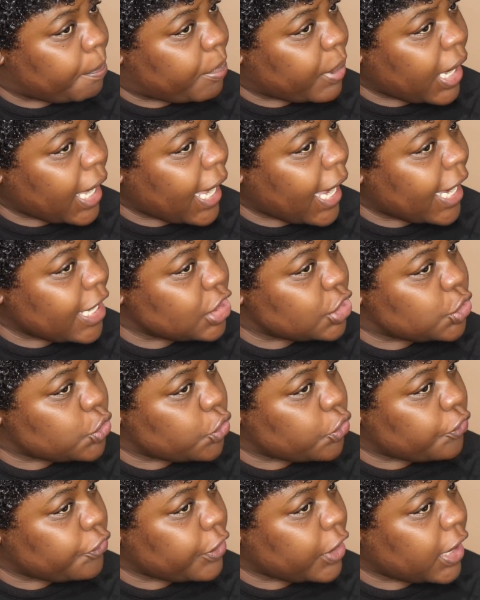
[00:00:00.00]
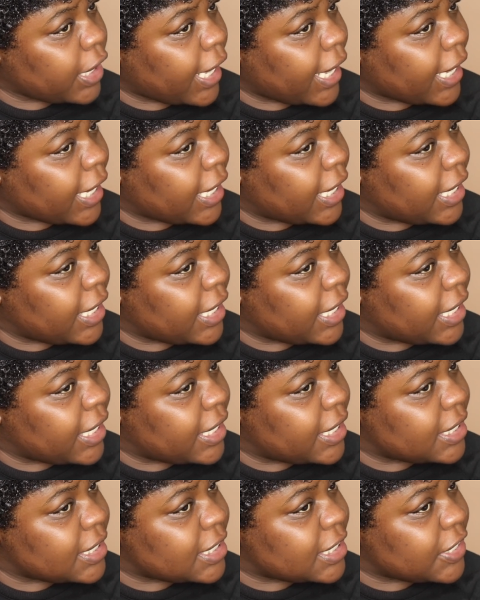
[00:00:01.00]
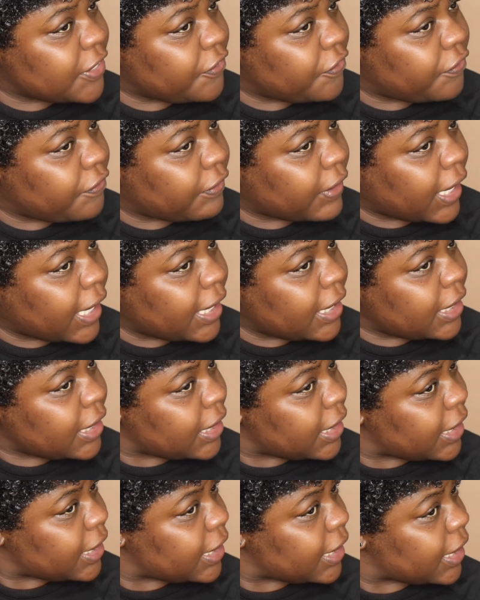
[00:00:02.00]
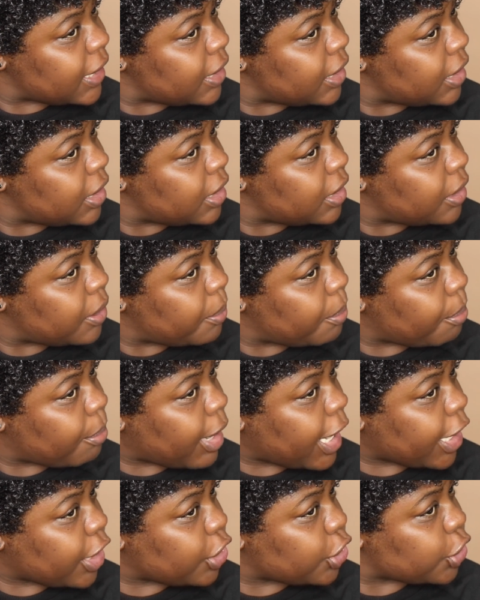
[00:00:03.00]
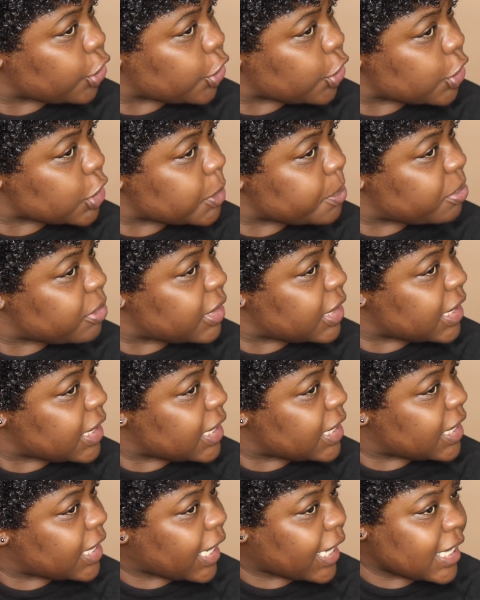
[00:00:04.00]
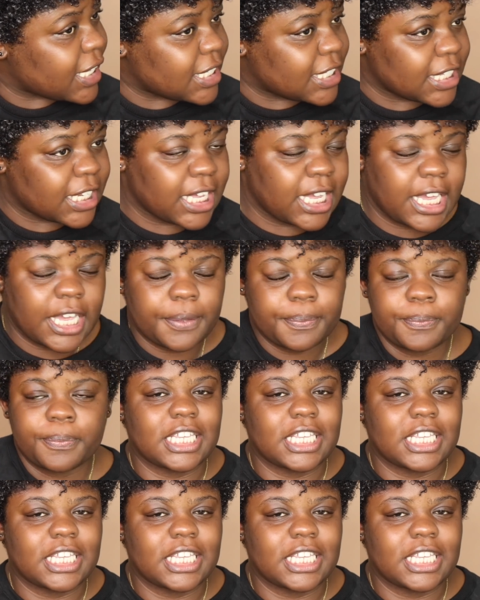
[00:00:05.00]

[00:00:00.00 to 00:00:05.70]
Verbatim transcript: But I do feel like it is defining my curls pretty nicely.